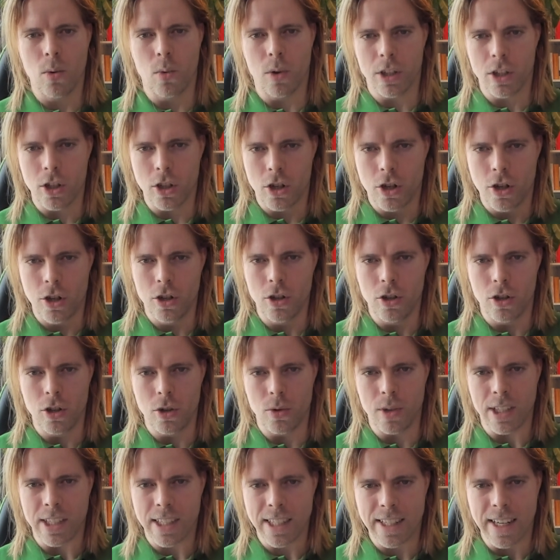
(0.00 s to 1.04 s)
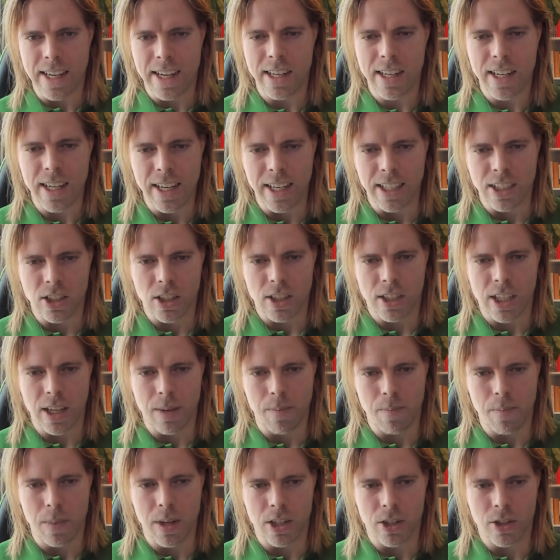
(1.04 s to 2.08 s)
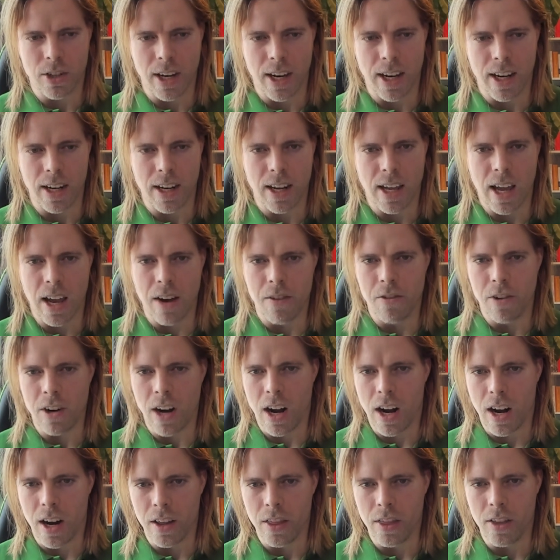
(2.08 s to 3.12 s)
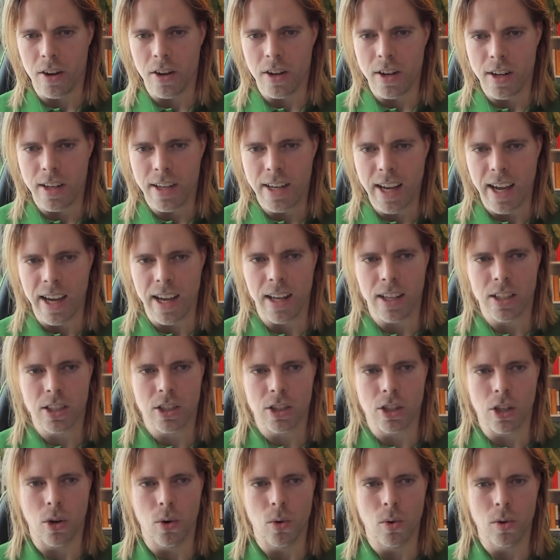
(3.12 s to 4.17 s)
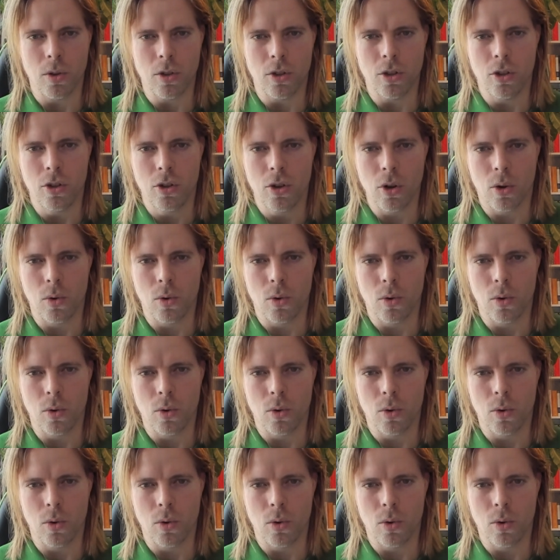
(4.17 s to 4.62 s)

What you could do instead is to simply train every other day so you